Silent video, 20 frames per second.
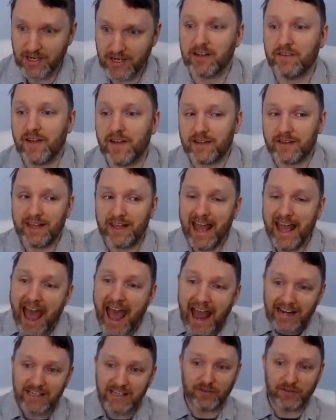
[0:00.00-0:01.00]
And in fact, the
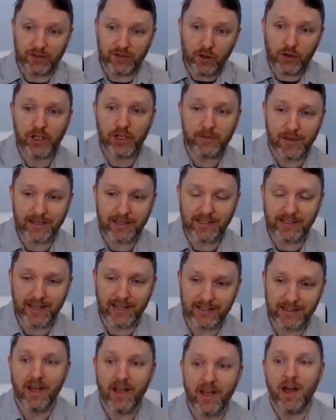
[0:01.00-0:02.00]
act of
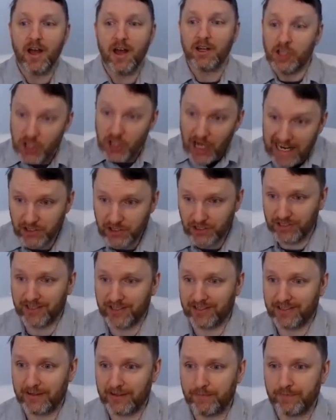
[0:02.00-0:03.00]
documenting it changes
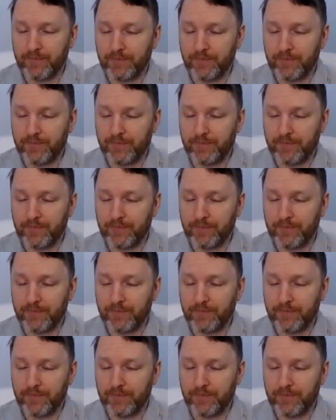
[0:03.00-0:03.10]
it.